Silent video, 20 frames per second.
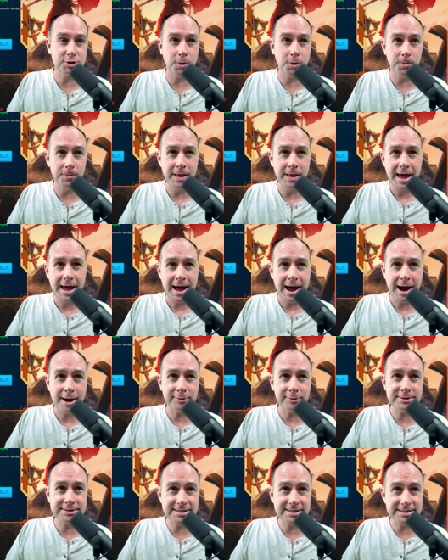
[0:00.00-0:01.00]
So
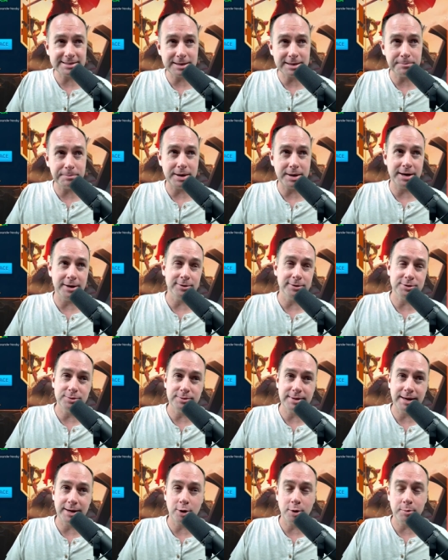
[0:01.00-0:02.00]
how does this compare
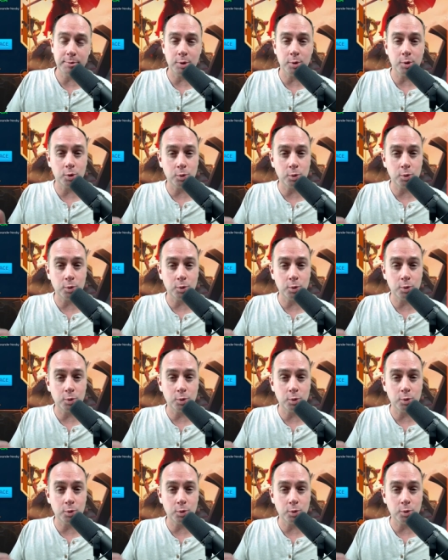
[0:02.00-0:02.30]
to that armament,